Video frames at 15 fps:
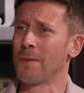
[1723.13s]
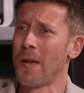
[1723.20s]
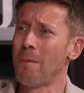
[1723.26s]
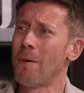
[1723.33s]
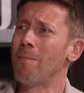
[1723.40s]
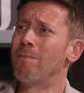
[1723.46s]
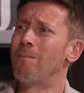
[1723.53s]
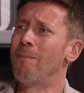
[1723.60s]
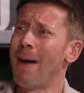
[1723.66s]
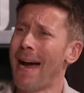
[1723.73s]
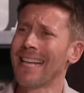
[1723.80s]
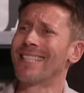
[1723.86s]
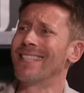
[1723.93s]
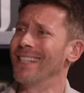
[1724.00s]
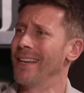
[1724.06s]
They were
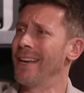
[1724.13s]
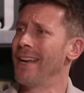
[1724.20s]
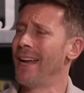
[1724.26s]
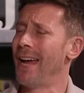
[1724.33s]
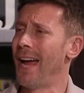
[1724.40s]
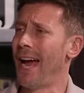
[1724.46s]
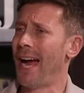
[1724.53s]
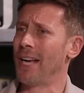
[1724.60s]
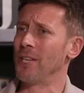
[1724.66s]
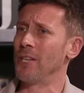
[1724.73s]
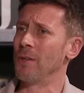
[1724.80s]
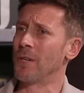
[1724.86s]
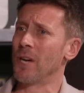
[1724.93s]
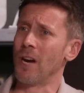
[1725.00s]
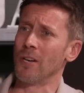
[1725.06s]
battered at
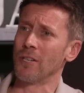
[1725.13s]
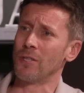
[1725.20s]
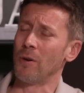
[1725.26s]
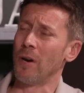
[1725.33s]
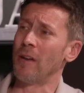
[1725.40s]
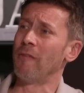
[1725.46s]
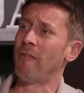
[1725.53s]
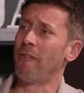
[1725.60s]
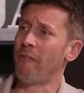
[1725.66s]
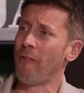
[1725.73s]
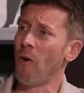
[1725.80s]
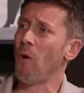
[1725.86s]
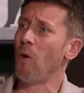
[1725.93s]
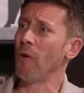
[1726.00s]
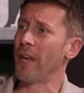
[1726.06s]
Newcastle, and
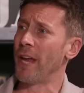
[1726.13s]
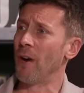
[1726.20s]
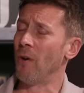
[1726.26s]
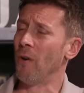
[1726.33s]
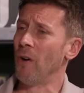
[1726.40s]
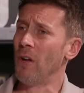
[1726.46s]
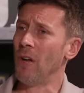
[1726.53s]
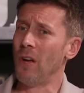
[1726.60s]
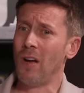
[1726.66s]
four nil